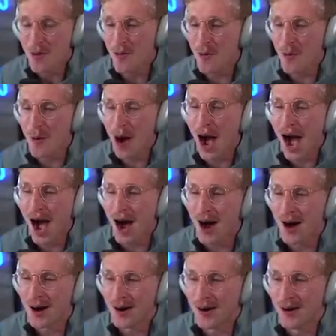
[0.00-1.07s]

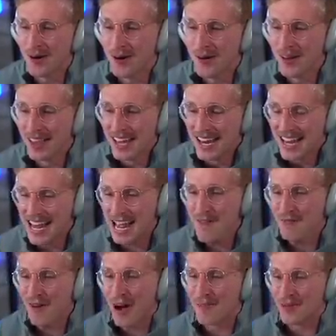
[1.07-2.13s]
Whoa. He
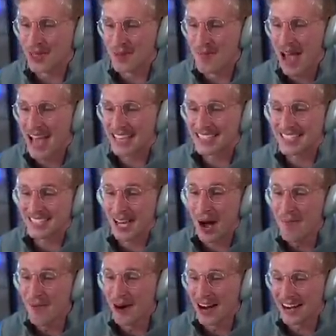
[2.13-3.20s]
fumbled the bag
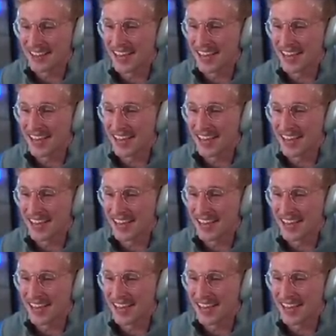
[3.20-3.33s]
somewhere